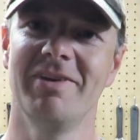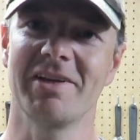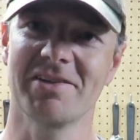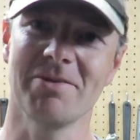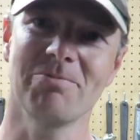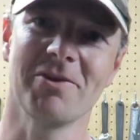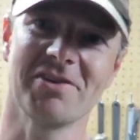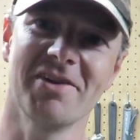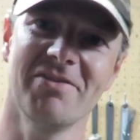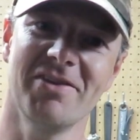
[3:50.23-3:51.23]
except the
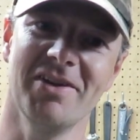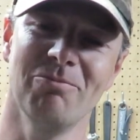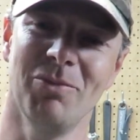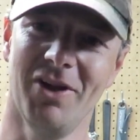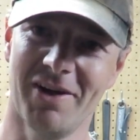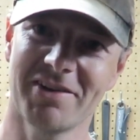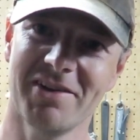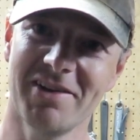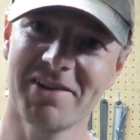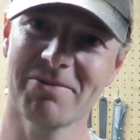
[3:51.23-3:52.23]
stuff that belongs
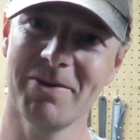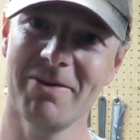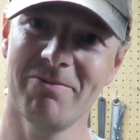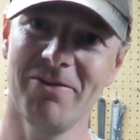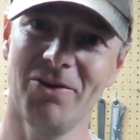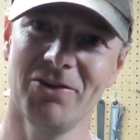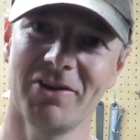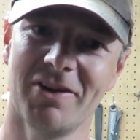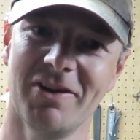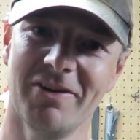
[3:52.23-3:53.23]
in the spam
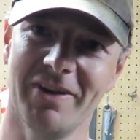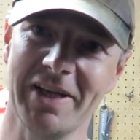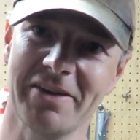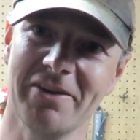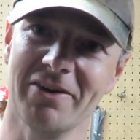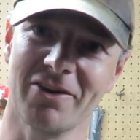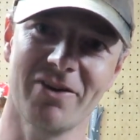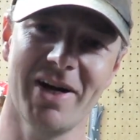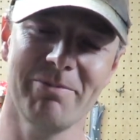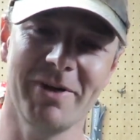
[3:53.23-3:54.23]
folder, like their
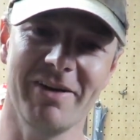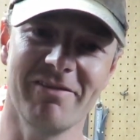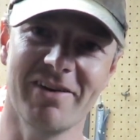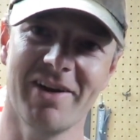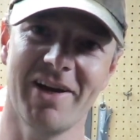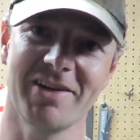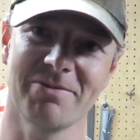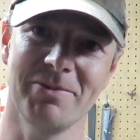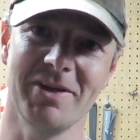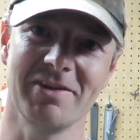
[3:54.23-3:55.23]
crap
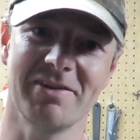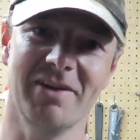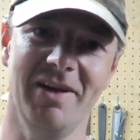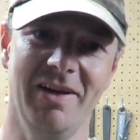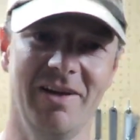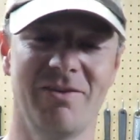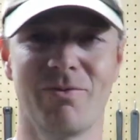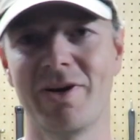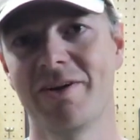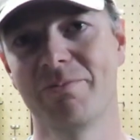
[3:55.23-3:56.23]
advertisements and
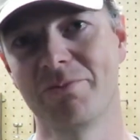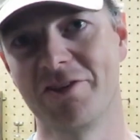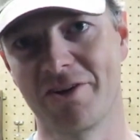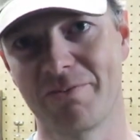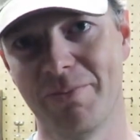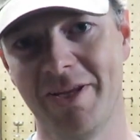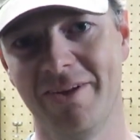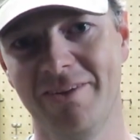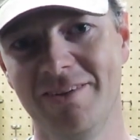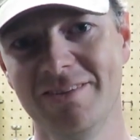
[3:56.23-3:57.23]
random junk
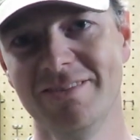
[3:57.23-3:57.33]
mail,